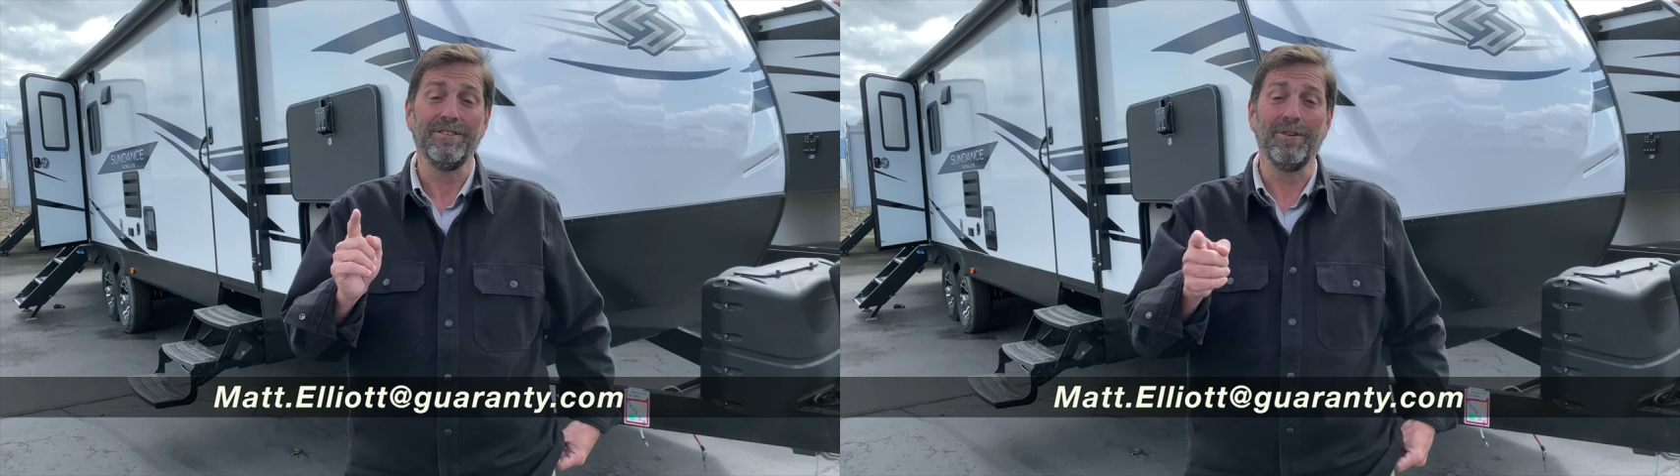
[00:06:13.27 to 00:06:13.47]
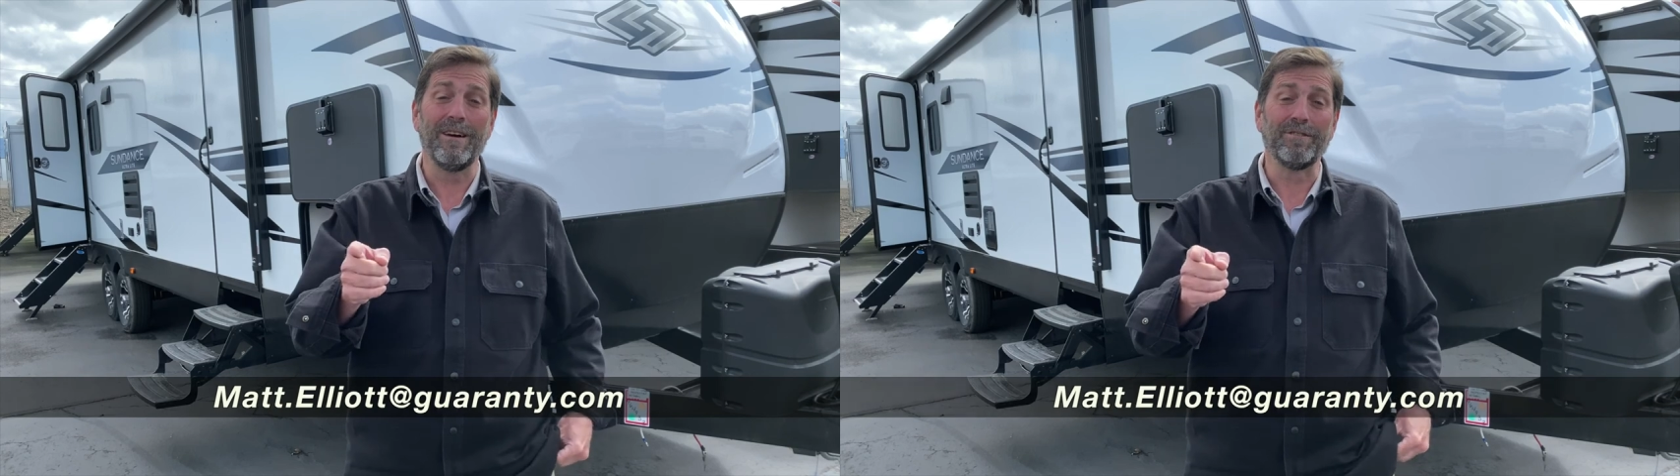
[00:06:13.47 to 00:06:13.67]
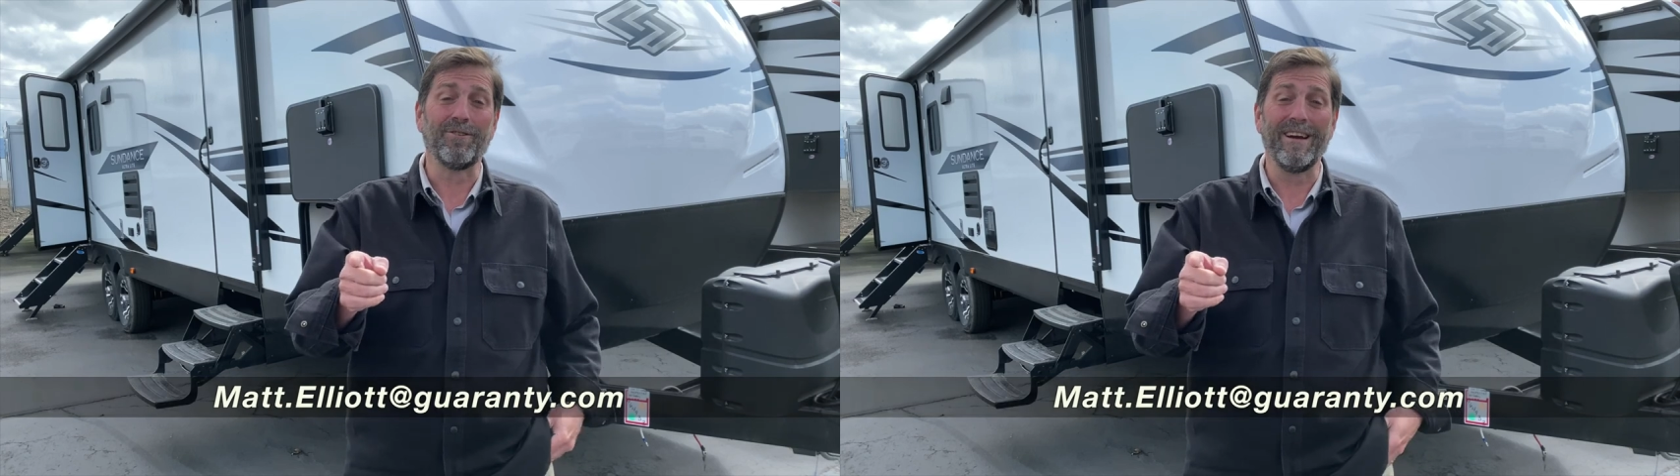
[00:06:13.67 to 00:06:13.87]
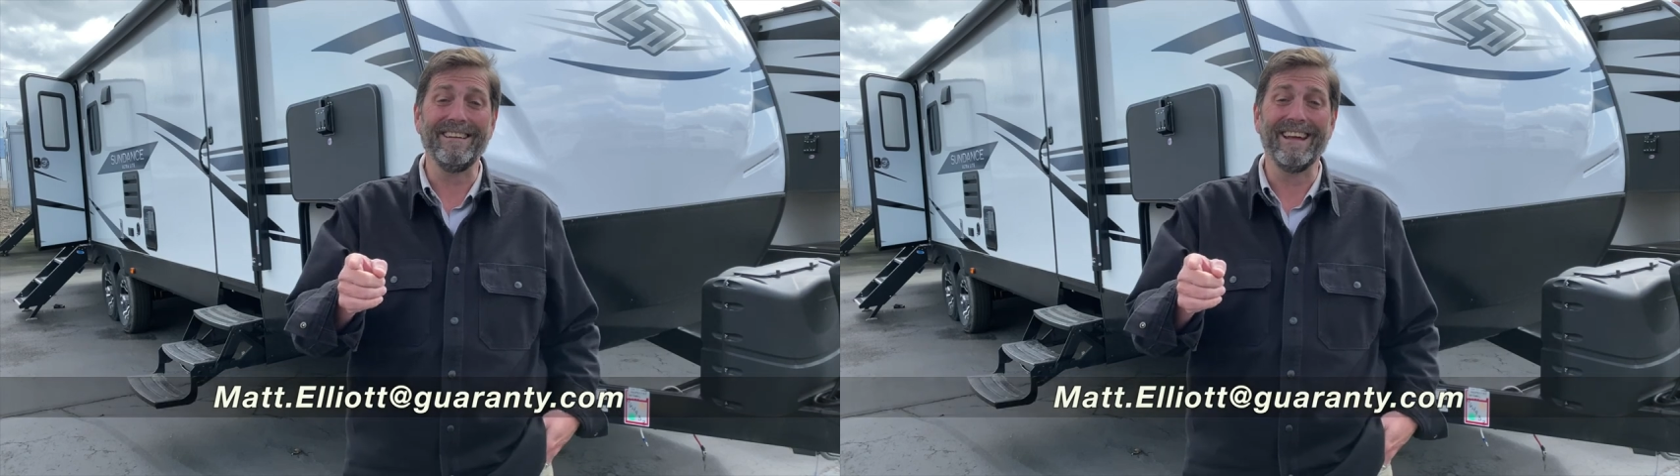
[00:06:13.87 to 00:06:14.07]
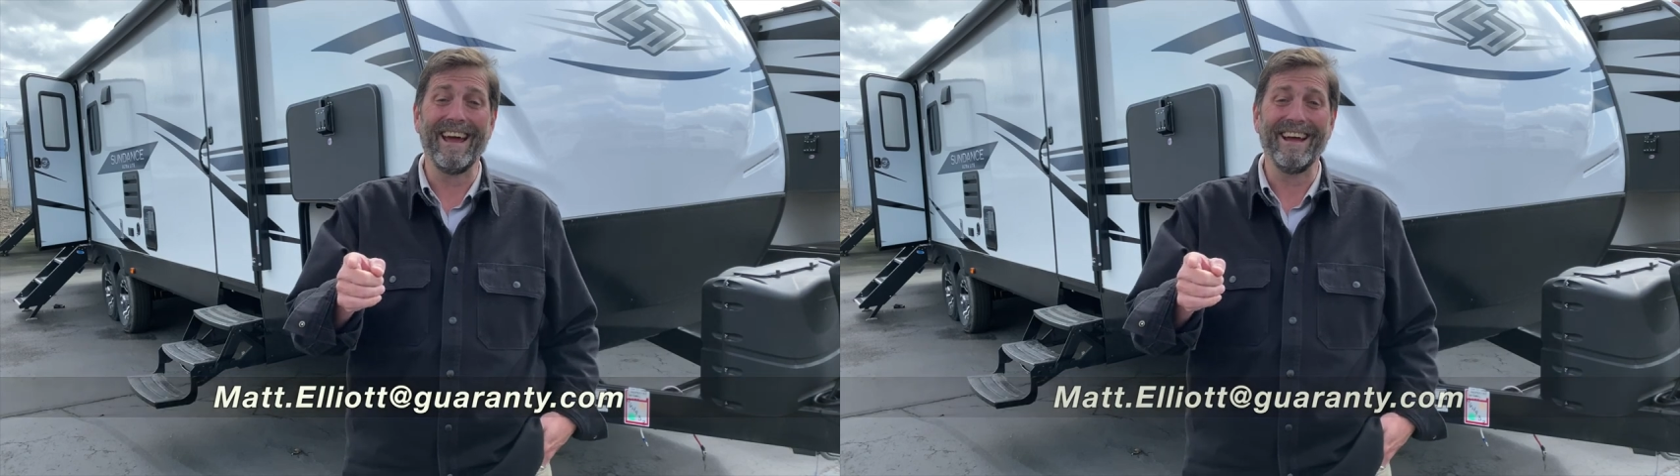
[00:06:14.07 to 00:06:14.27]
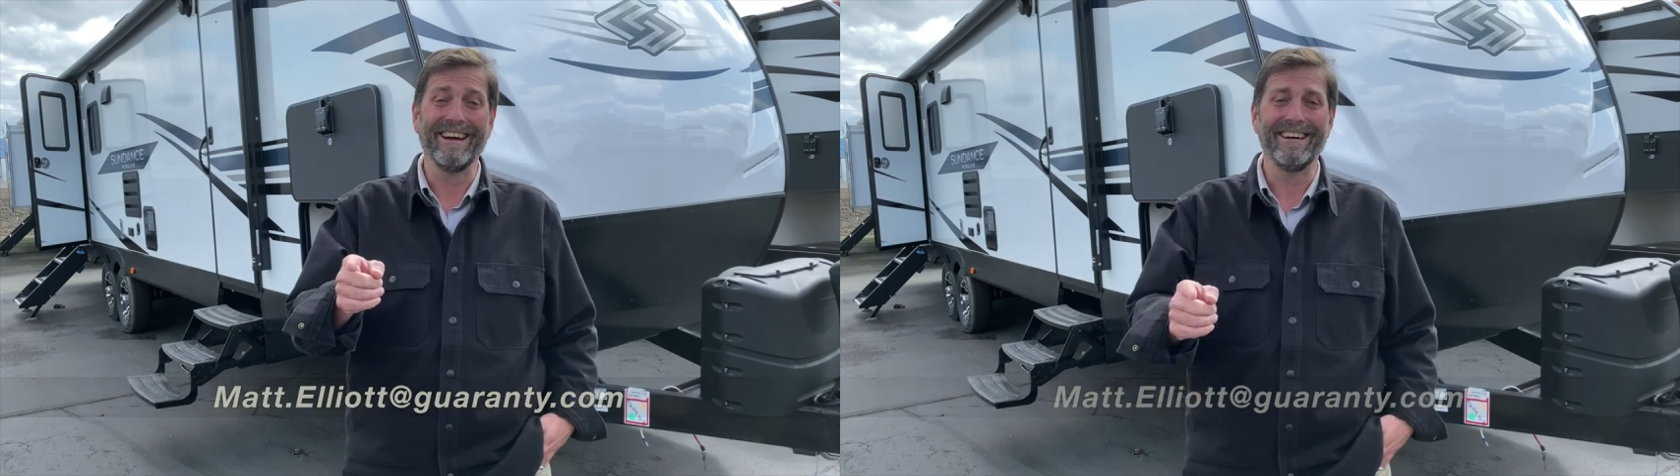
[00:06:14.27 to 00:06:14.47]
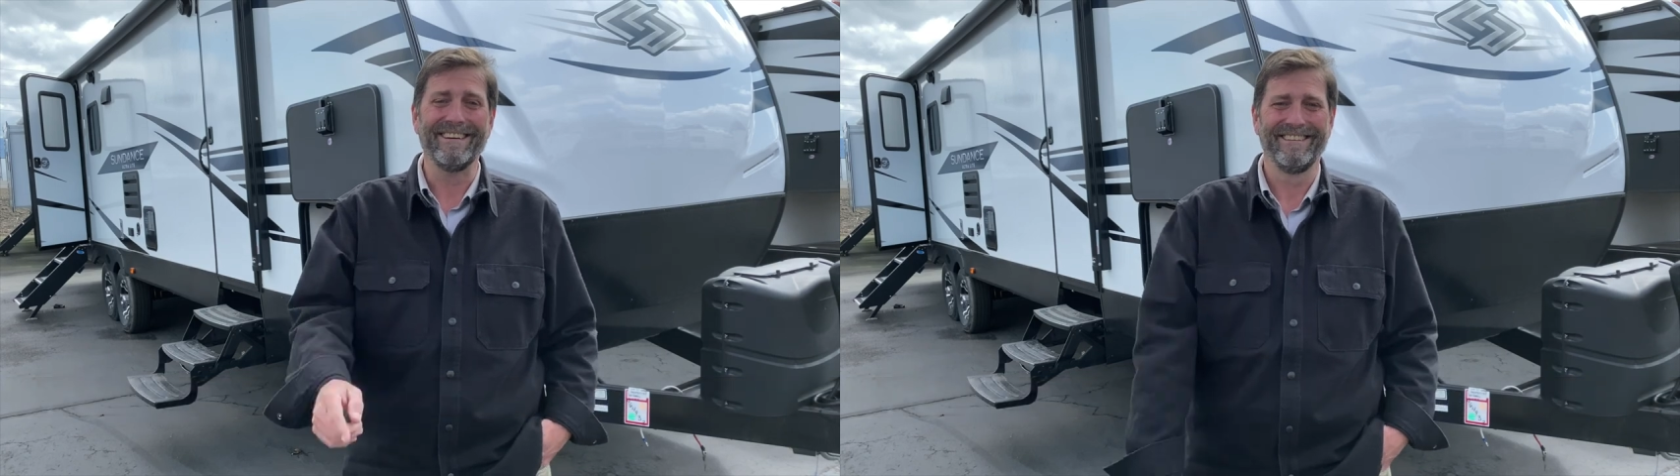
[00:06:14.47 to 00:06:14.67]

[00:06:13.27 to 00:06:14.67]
You have a great day.